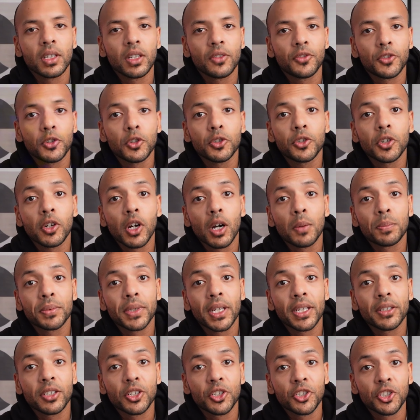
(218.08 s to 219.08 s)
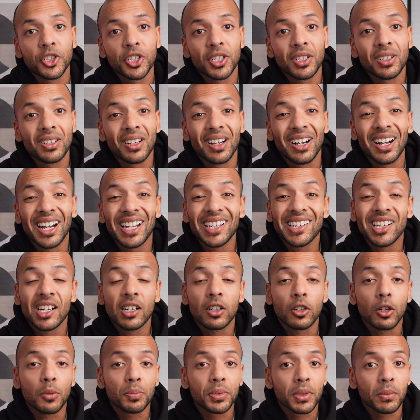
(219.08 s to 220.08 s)
if you don't update the sheet, I
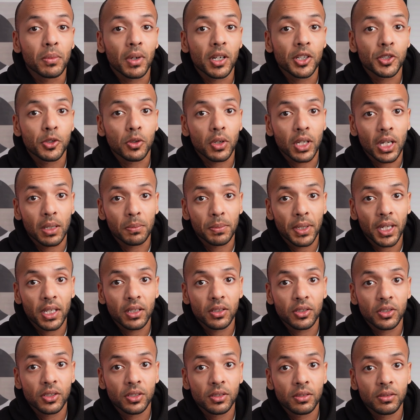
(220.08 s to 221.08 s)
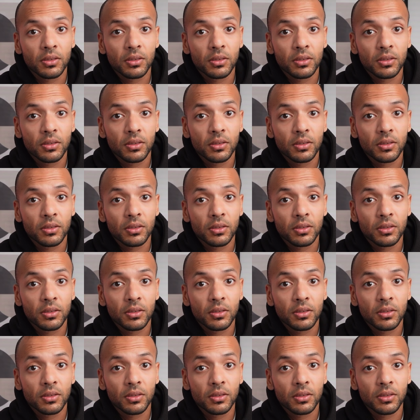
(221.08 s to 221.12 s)
can't optimize your campaigns.